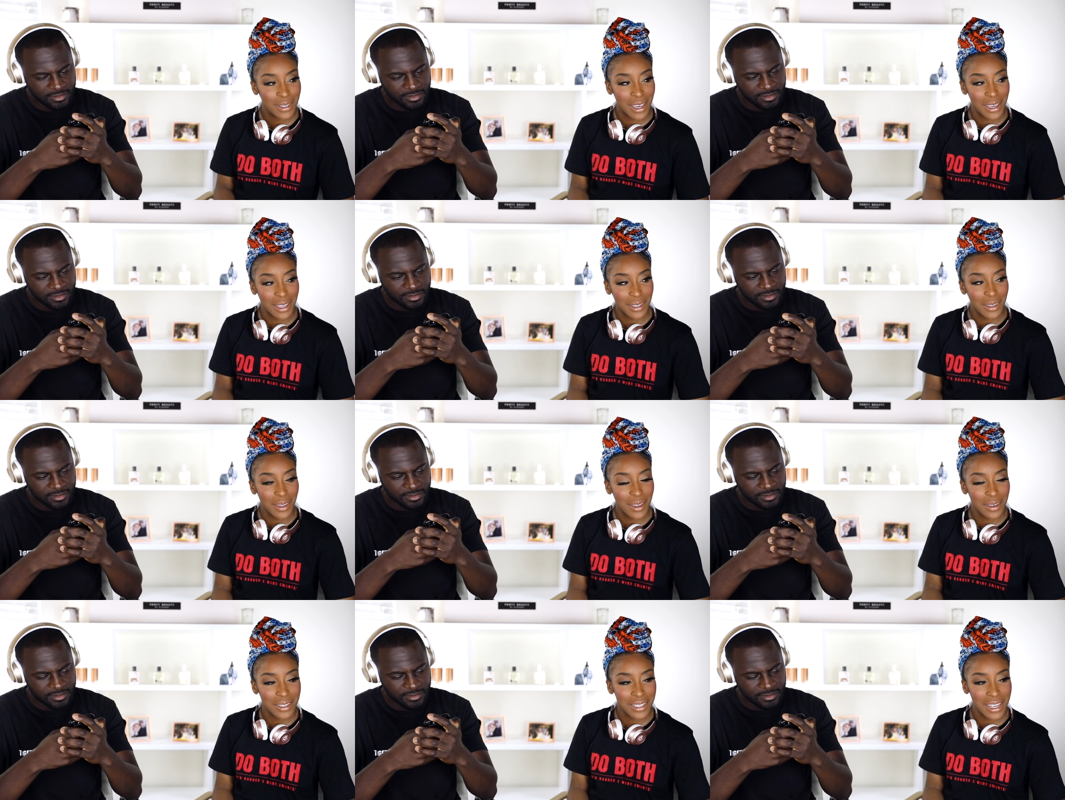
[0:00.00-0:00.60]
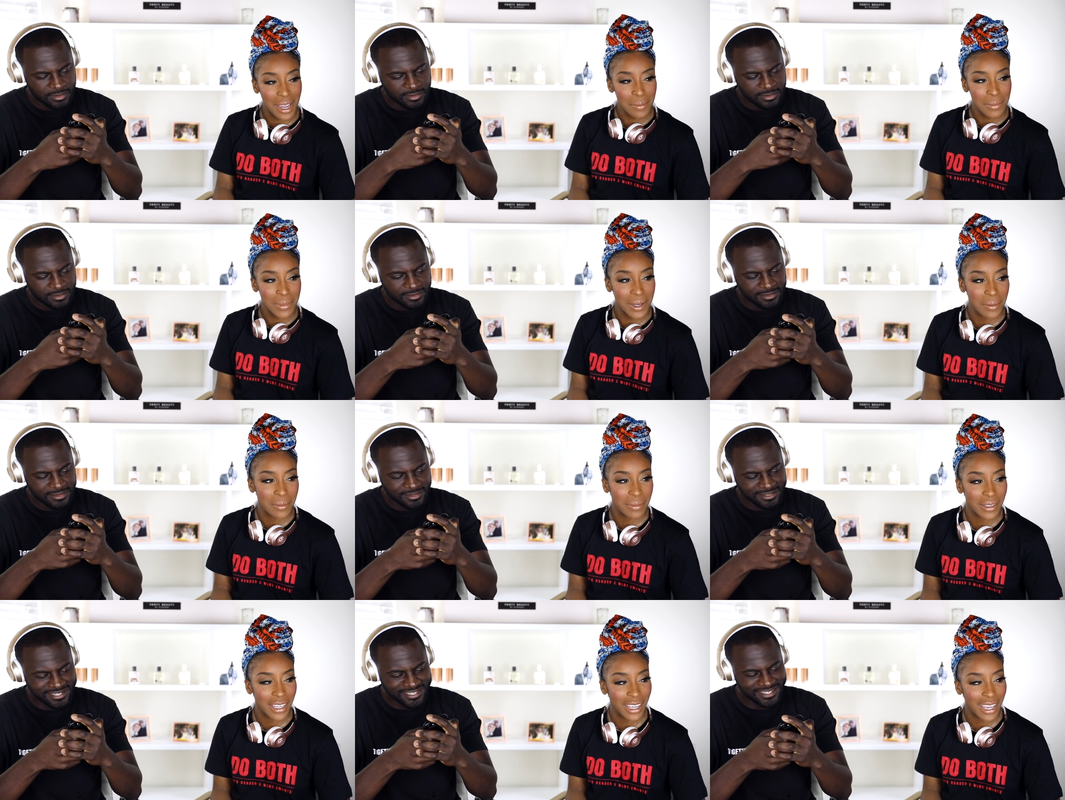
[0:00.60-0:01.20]
Speaker 1: Taking a long time
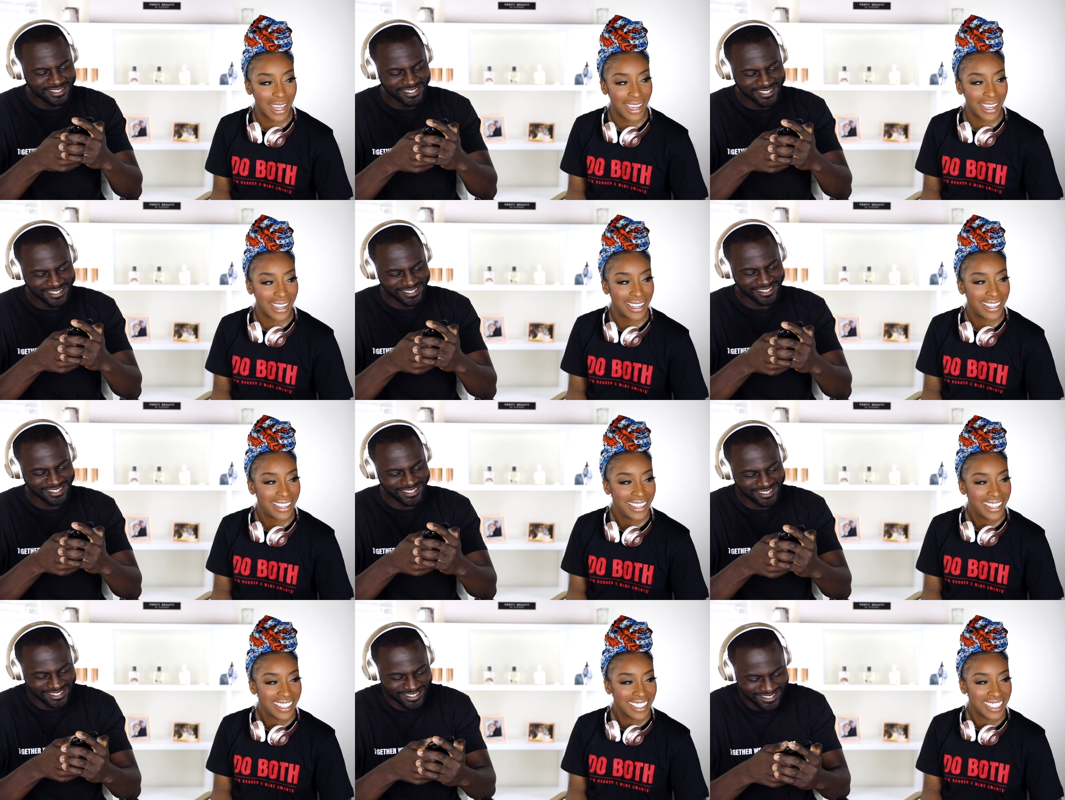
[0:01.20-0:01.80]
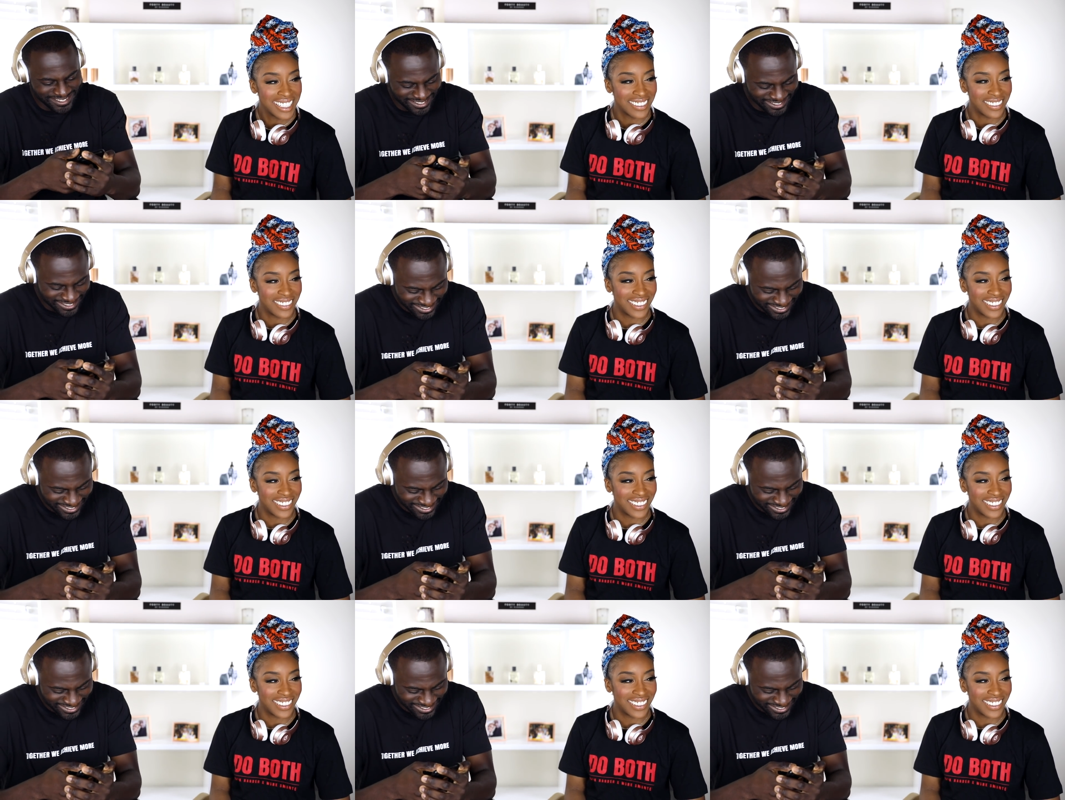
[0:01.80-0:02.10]
there, big guy. You're